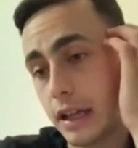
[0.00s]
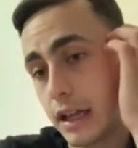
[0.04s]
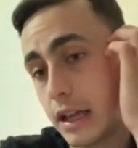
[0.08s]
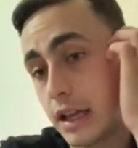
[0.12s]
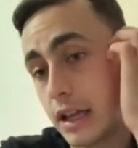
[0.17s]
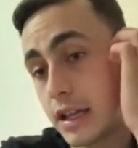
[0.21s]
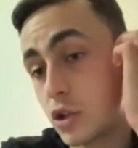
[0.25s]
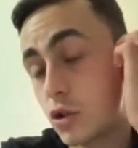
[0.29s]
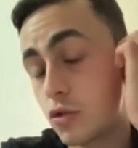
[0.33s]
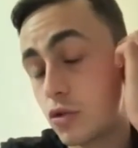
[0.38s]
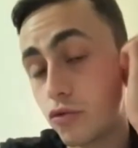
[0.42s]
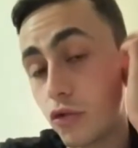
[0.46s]

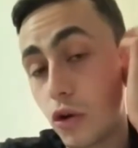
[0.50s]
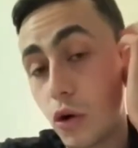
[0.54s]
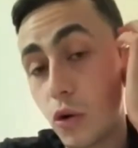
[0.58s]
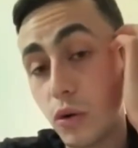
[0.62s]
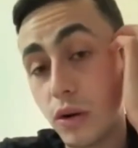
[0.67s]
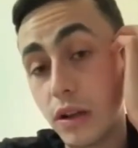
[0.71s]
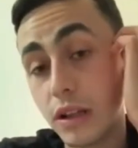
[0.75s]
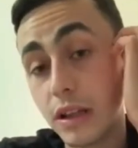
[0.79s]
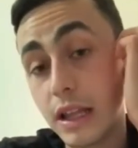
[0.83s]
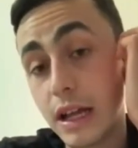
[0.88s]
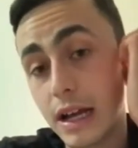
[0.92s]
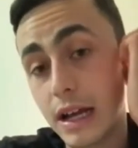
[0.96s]
has
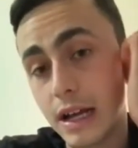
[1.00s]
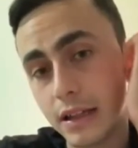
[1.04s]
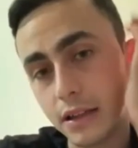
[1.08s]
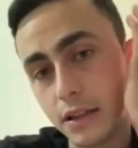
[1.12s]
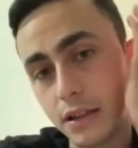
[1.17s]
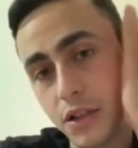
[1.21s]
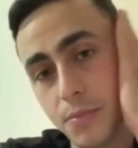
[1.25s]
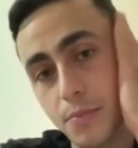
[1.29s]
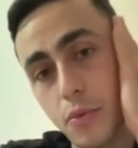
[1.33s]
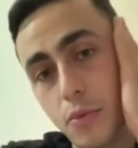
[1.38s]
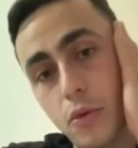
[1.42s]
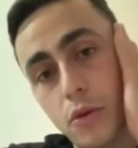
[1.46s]
grown a lot,
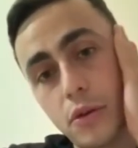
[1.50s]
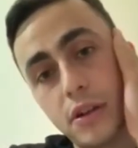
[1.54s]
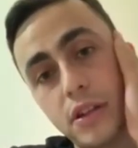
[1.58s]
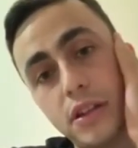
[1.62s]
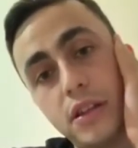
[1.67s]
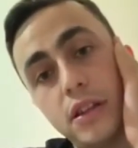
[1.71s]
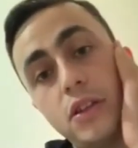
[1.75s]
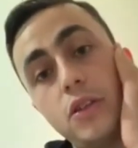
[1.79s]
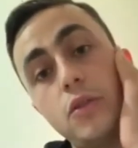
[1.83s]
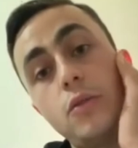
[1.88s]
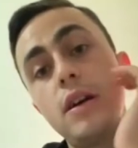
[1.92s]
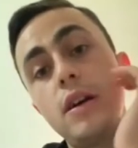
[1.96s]
the sport
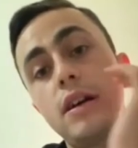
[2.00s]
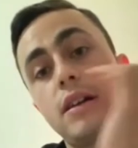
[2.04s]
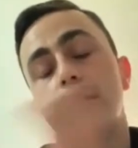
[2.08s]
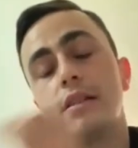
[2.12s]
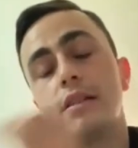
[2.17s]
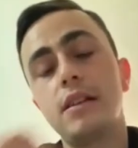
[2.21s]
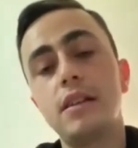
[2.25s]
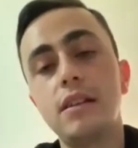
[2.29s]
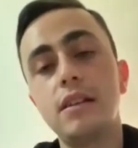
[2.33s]
in the U.S.